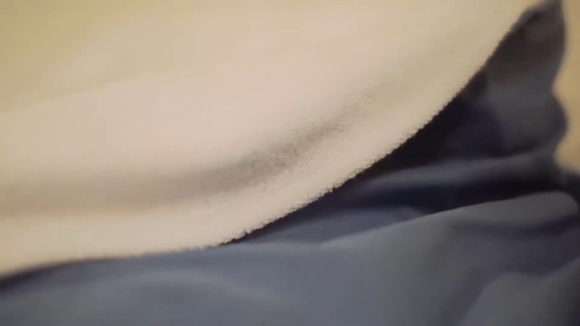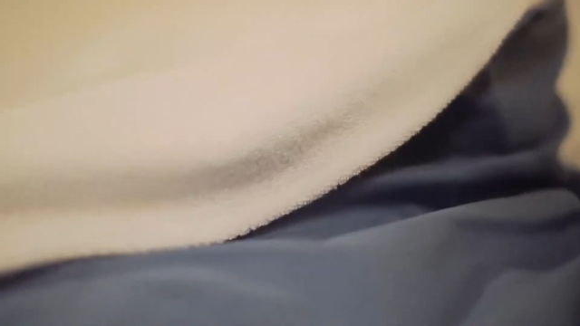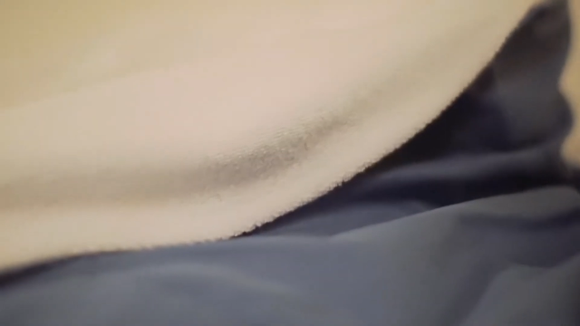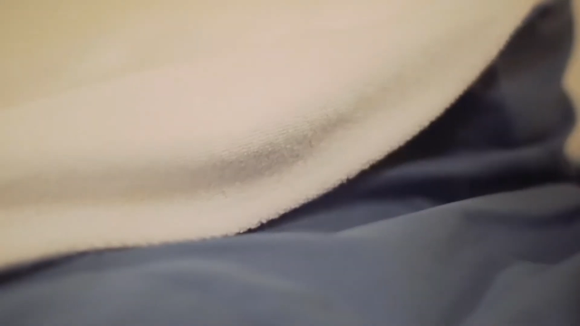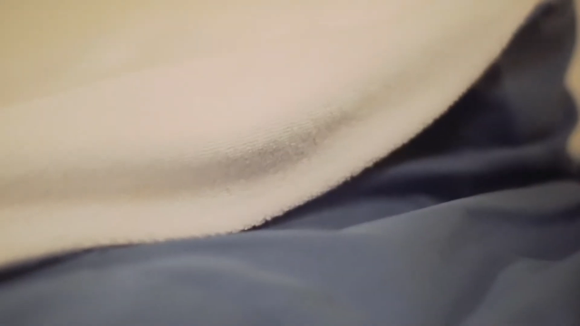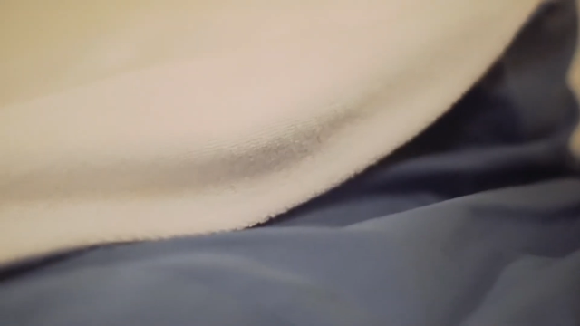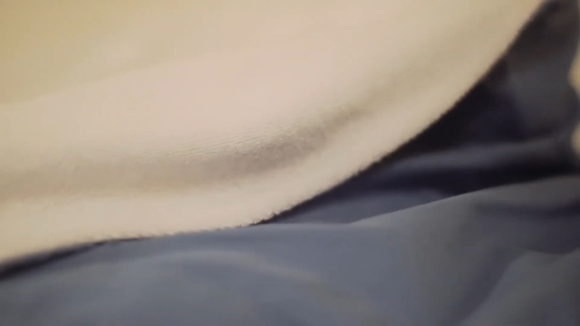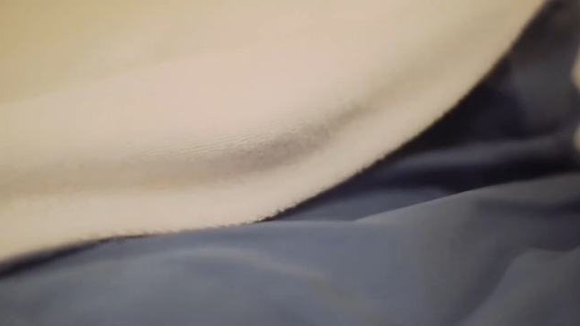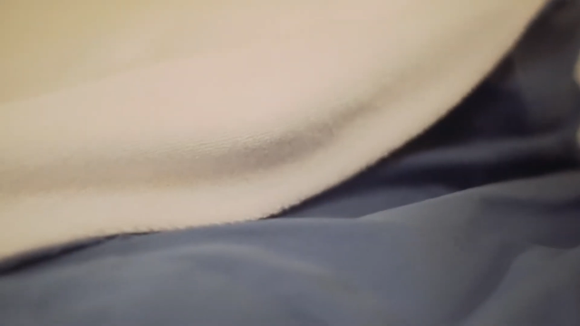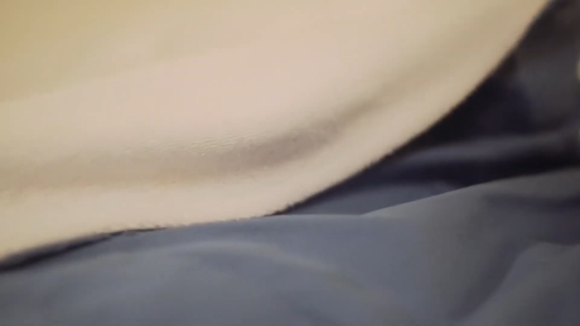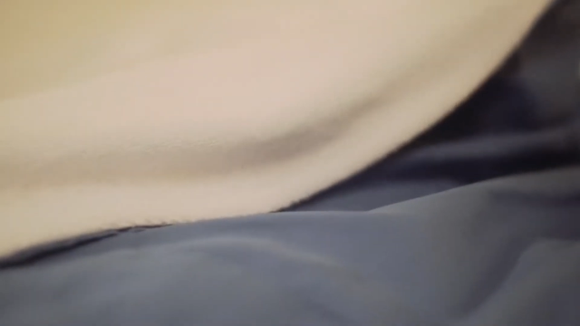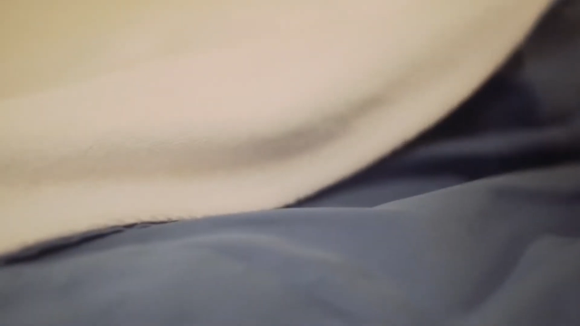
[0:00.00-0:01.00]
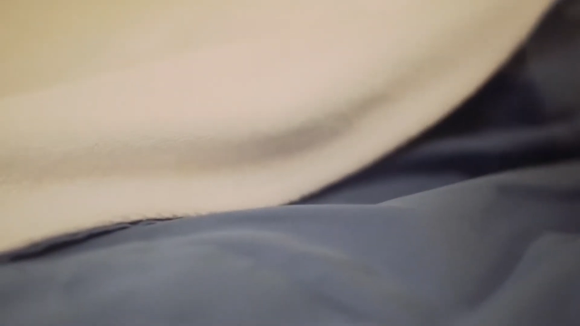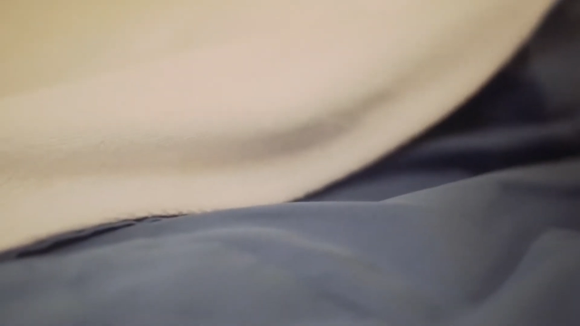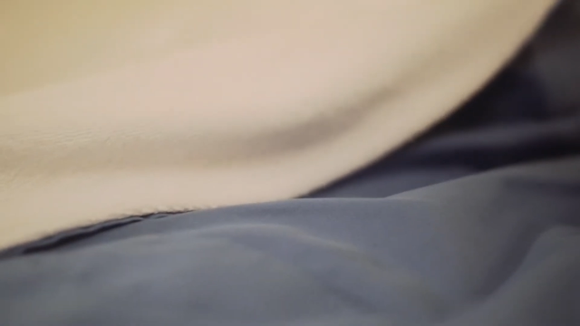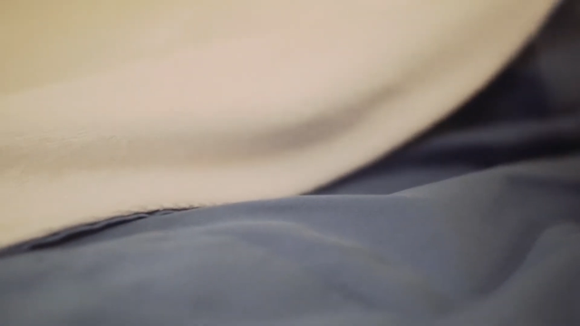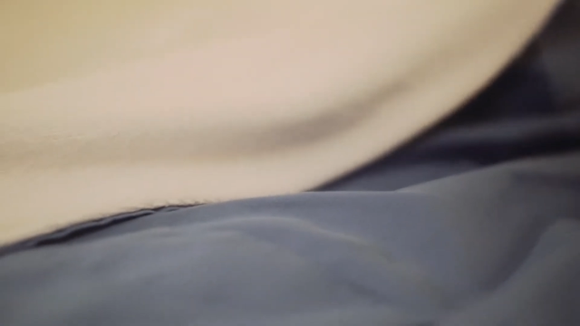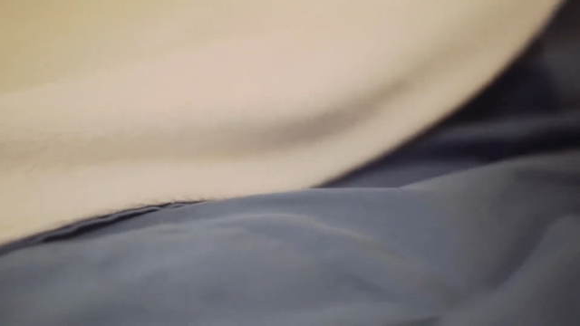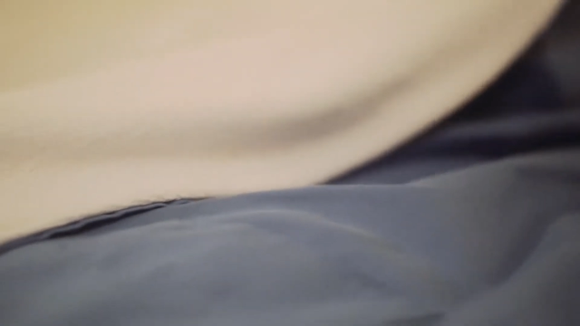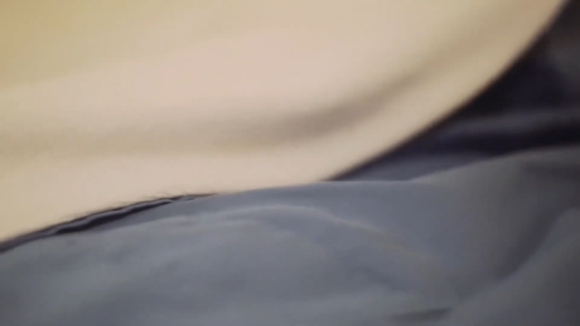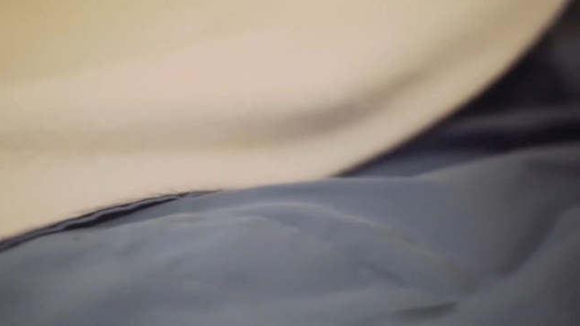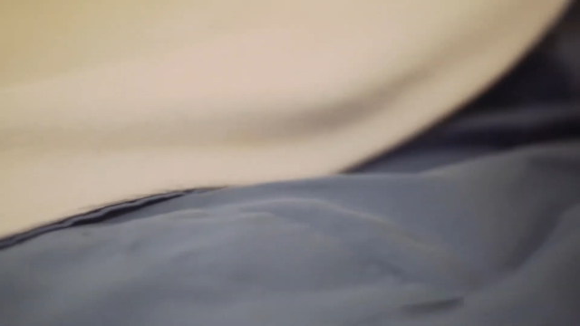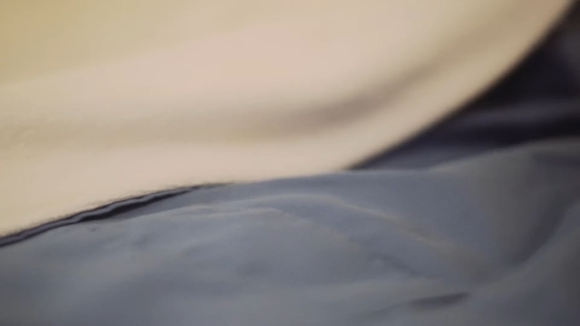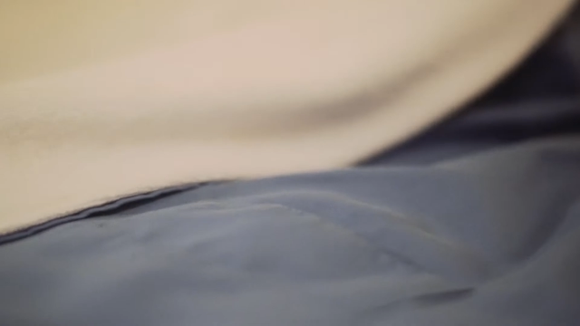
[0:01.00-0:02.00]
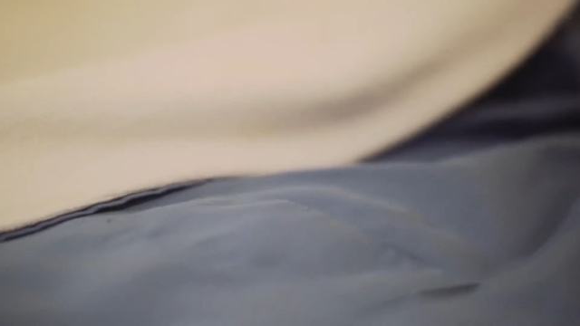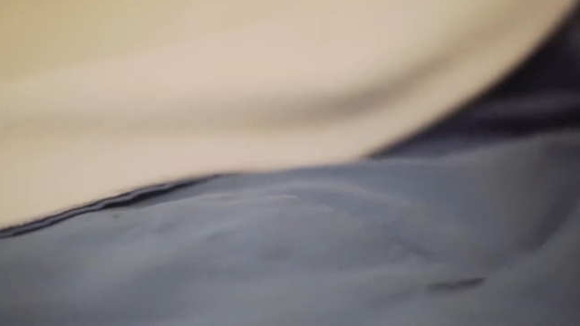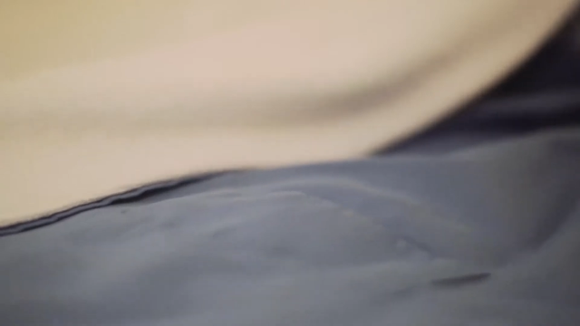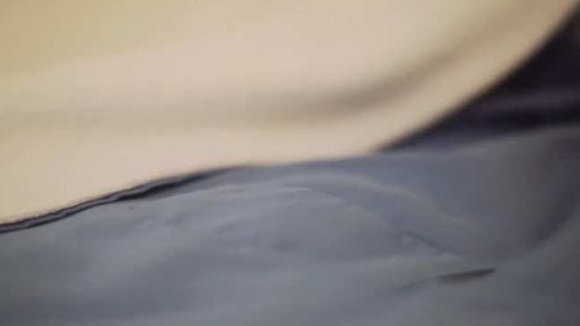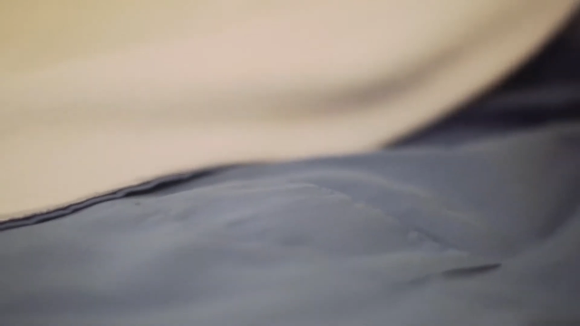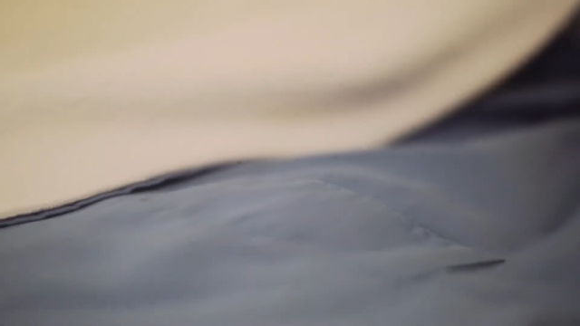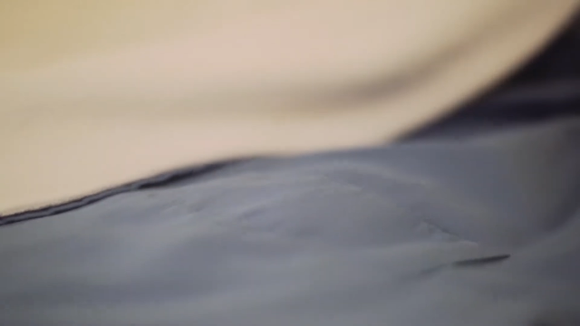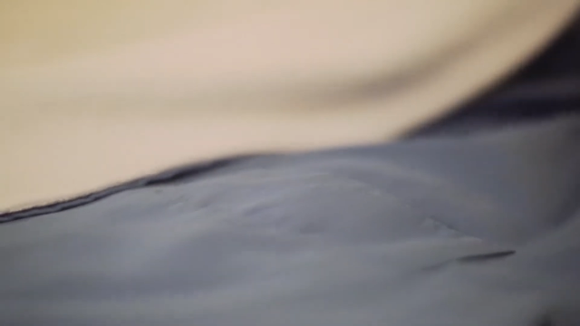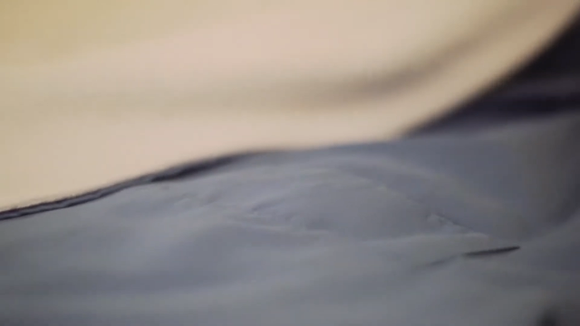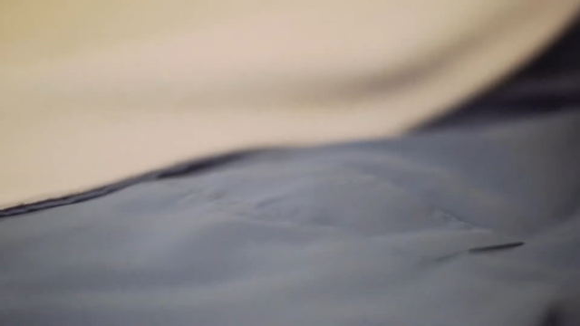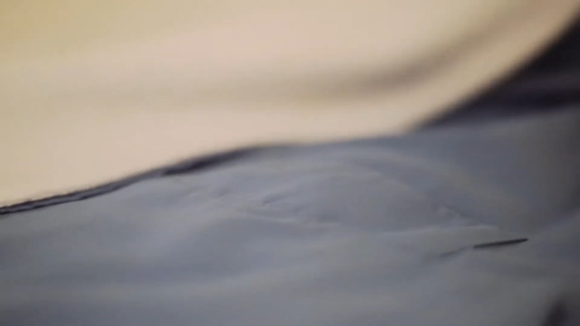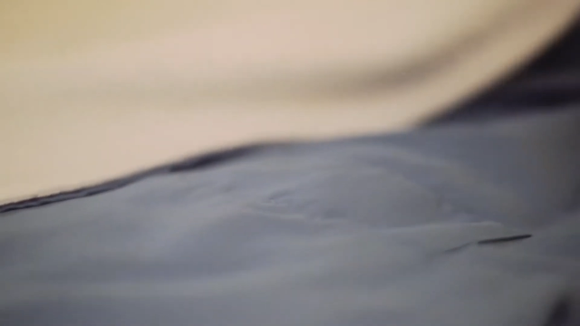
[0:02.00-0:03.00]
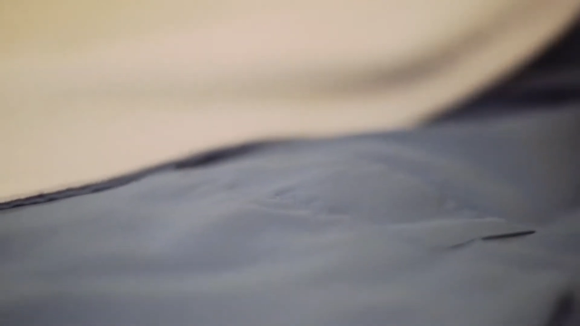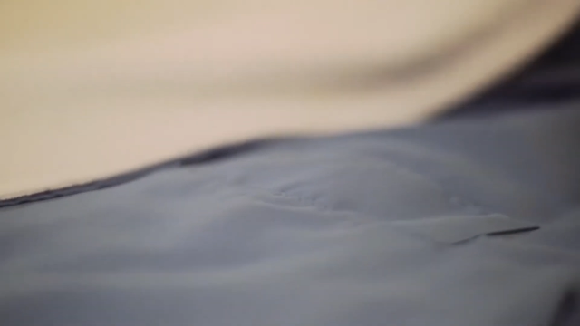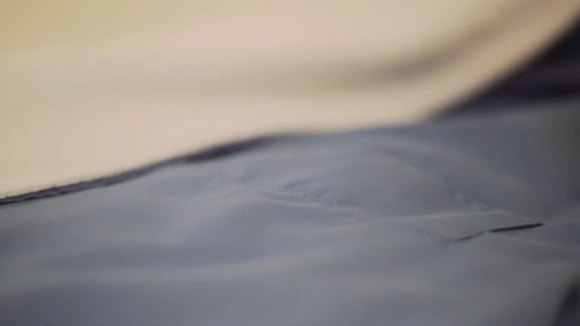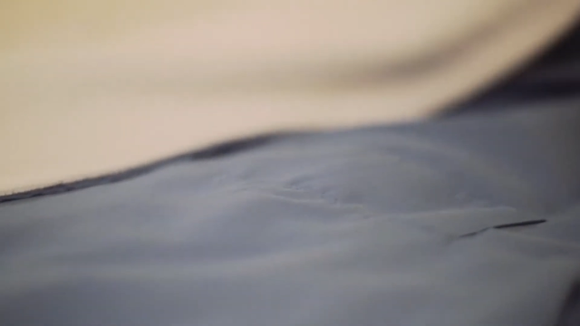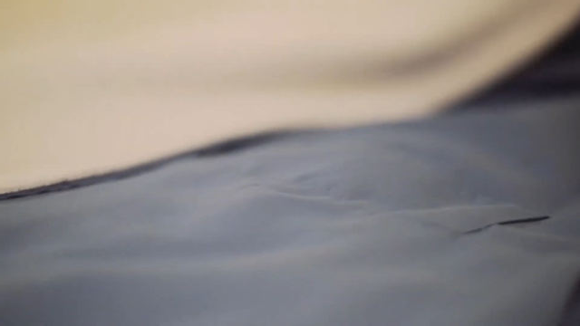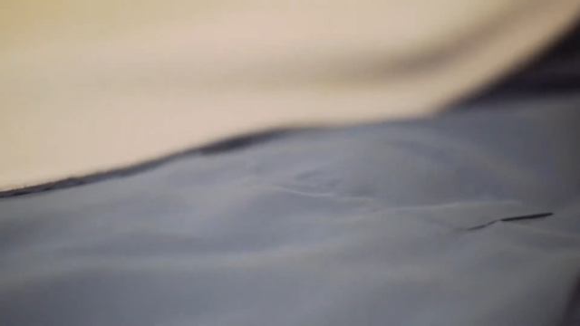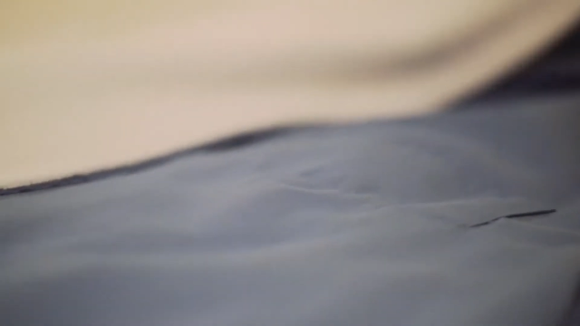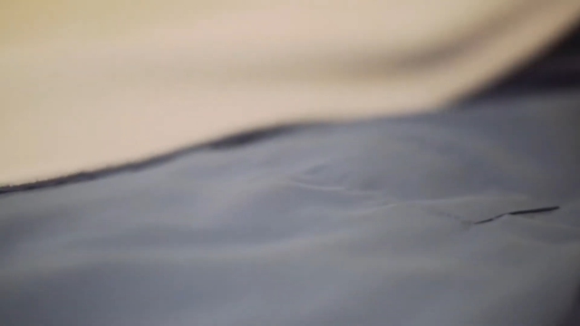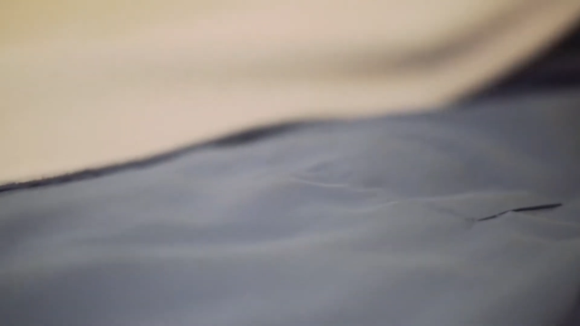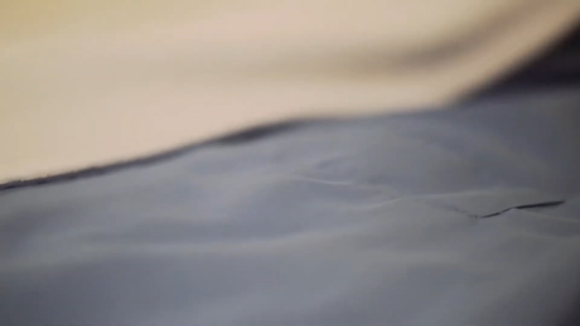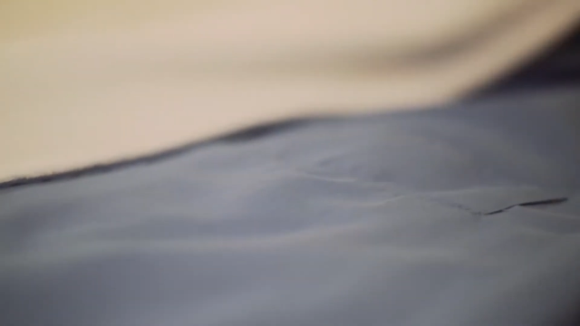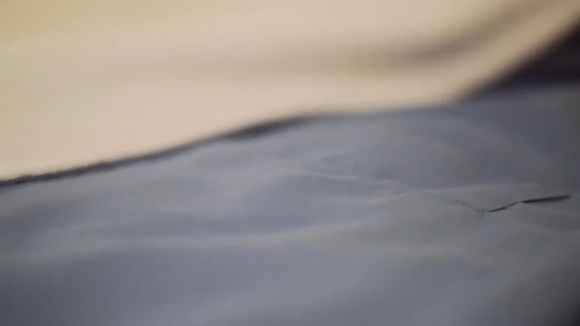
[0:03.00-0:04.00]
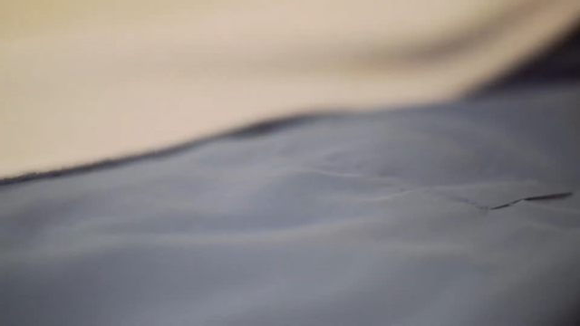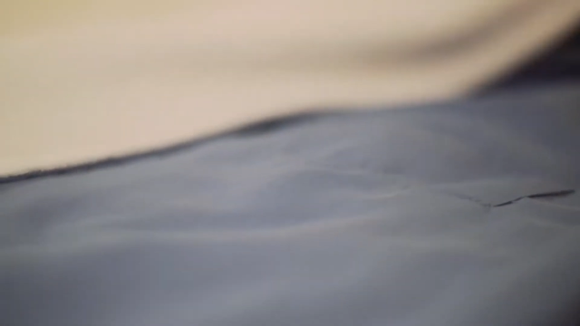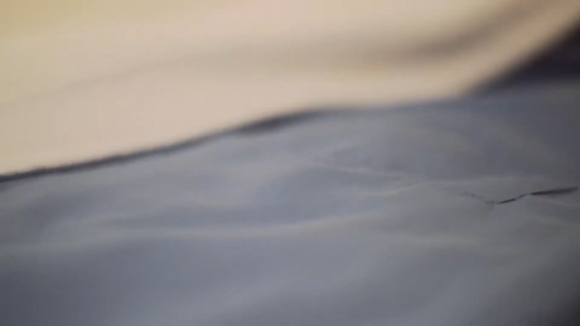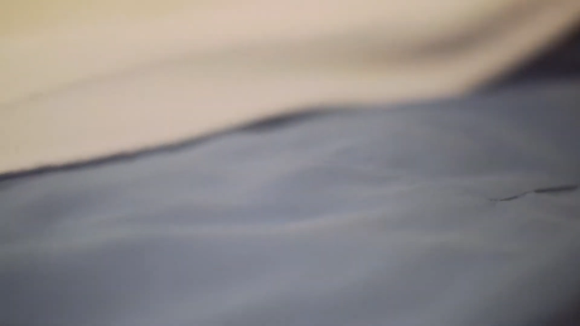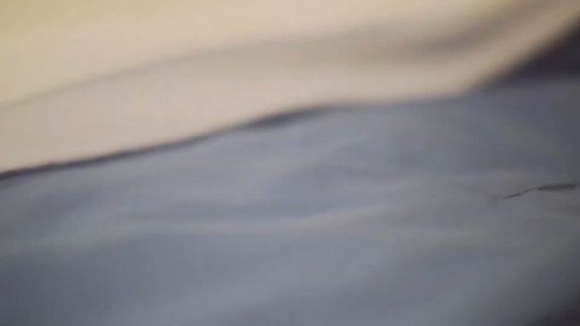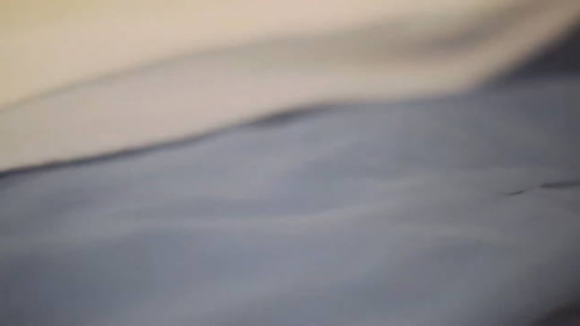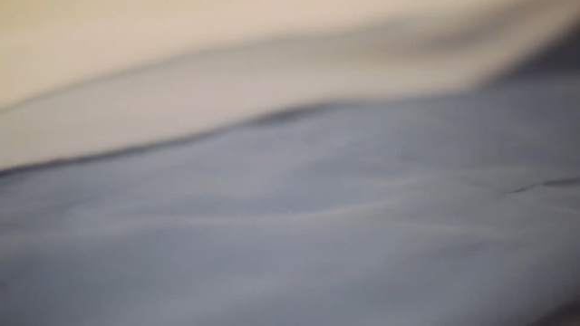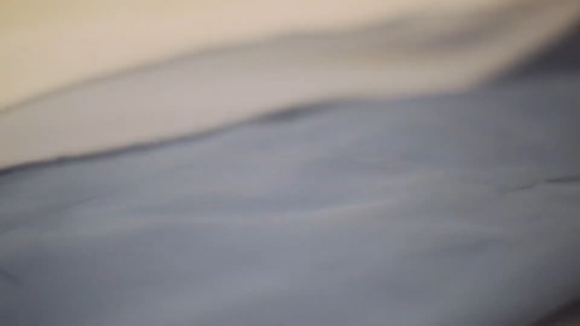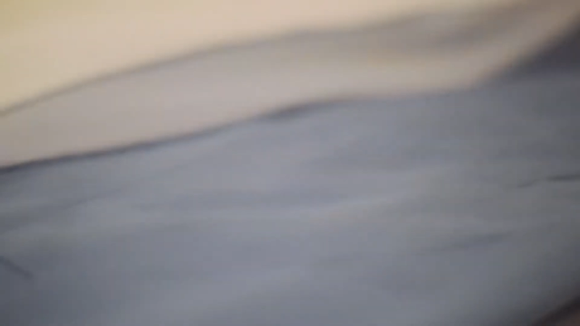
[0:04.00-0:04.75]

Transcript: [unreadable: no face in view]